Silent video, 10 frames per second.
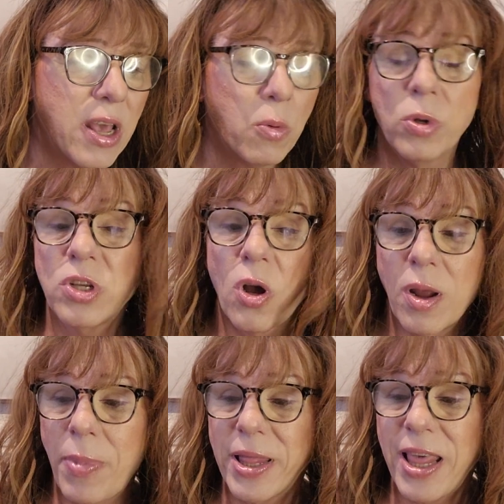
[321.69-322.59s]
We'll talk
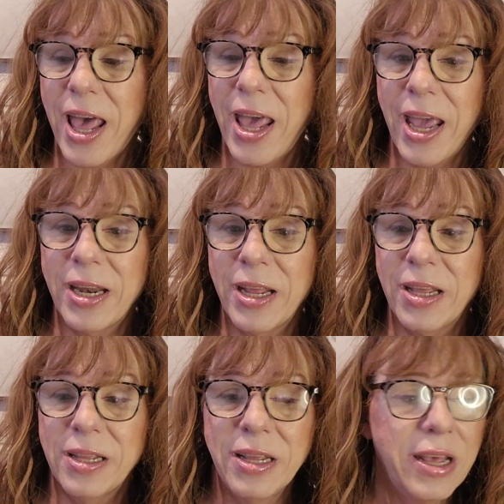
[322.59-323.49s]
about that at
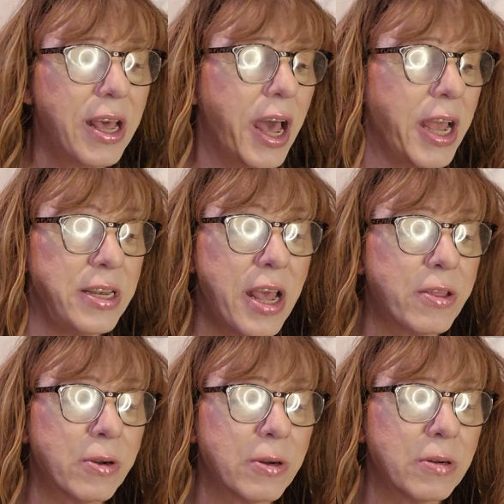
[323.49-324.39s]

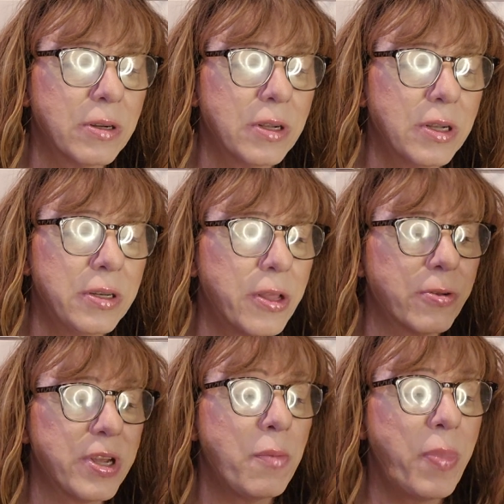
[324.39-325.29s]
another time.